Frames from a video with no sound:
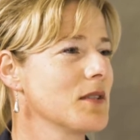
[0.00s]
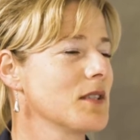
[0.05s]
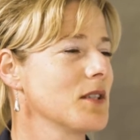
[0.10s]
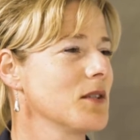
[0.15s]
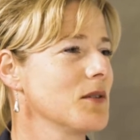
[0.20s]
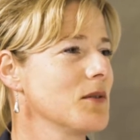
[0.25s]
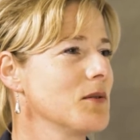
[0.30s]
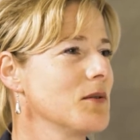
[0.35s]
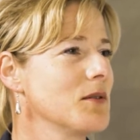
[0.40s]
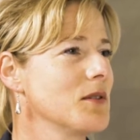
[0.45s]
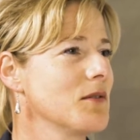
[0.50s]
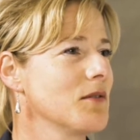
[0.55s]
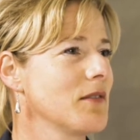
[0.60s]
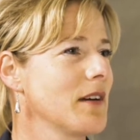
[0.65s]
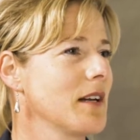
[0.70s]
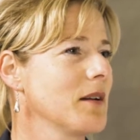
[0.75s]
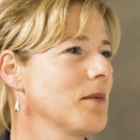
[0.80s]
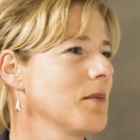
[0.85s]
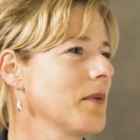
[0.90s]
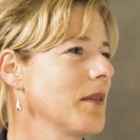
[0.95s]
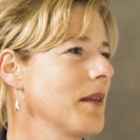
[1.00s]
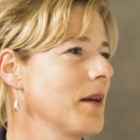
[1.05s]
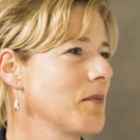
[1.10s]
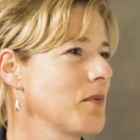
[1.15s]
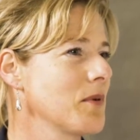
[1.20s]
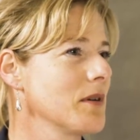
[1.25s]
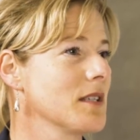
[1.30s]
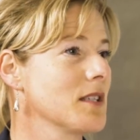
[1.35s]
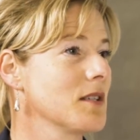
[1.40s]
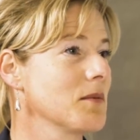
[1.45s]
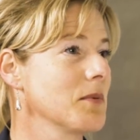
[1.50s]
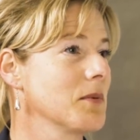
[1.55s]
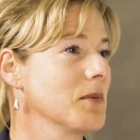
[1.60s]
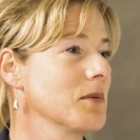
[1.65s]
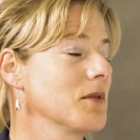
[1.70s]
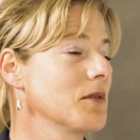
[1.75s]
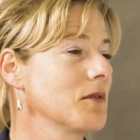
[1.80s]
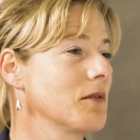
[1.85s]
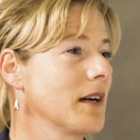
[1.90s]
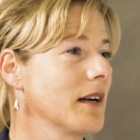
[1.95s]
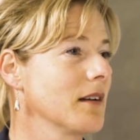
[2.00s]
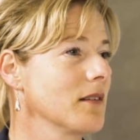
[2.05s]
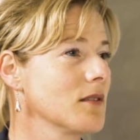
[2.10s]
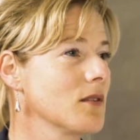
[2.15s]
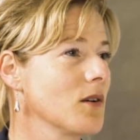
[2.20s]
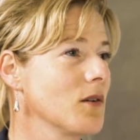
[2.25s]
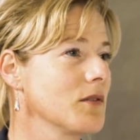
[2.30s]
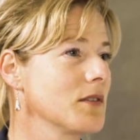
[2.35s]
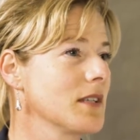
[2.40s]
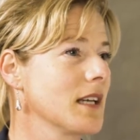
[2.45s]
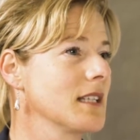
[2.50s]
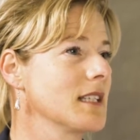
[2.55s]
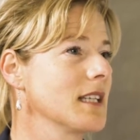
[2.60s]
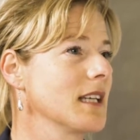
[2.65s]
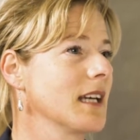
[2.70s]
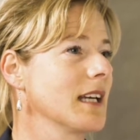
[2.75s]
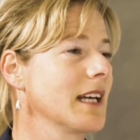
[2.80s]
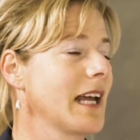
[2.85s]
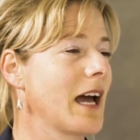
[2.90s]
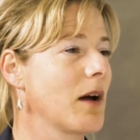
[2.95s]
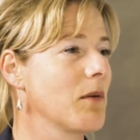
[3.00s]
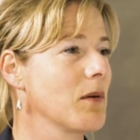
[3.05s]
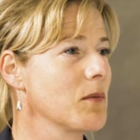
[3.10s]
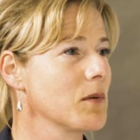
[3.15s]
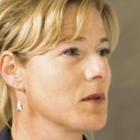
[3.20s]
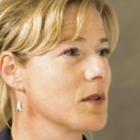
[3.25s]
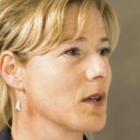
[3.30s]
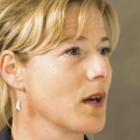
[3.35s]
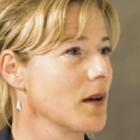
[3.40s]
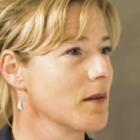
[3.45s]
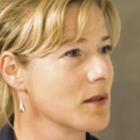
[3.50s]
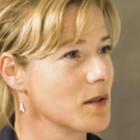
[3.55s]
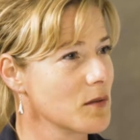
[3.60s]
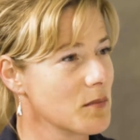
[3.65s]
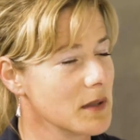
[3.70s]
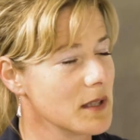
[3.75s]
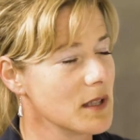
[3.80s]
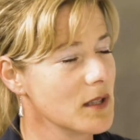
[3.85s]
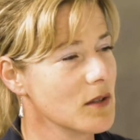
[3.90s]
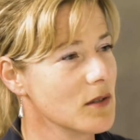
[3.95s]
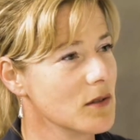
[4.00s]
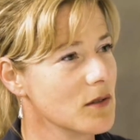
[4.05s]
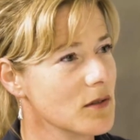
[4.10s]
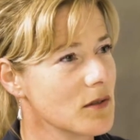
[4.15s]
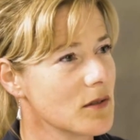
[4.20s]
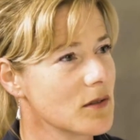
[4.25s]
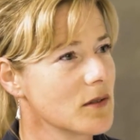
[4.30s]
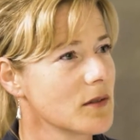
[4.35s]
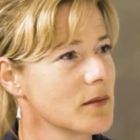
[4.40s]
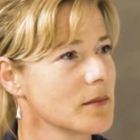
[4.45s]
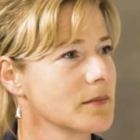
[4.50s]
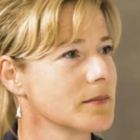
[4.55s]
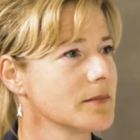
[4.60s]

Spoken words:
to develop their principles around offsetting and how it was going to be used?